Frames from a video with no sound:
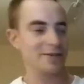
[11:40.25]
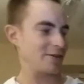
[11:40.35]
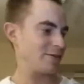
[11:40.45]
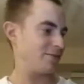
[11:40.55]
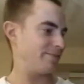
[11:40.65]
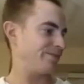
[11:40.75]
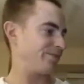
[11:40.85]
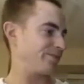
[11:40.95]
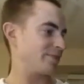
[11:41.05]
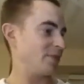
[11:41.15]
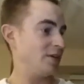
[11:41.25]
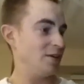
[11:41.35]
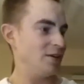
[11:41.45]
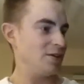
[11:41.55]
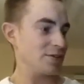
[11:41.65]
So
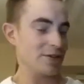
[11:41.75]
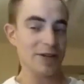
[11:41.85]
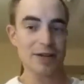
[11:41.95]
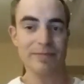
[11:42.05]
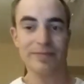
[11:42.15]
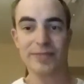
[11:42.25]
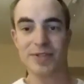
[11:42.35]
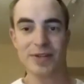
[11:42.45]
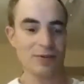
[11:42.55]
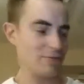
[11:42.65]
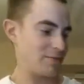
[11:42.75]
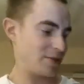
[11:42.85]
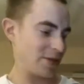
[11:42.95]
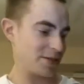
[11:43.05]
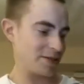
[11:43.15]
yeah, so
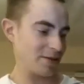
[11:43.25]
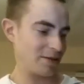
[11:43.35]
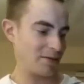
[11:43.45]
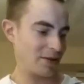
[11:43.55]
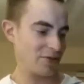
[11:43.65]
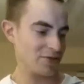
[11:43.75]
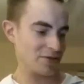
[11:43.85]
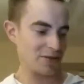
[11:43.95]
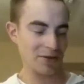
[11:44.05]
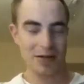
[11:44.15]
that's not interesting.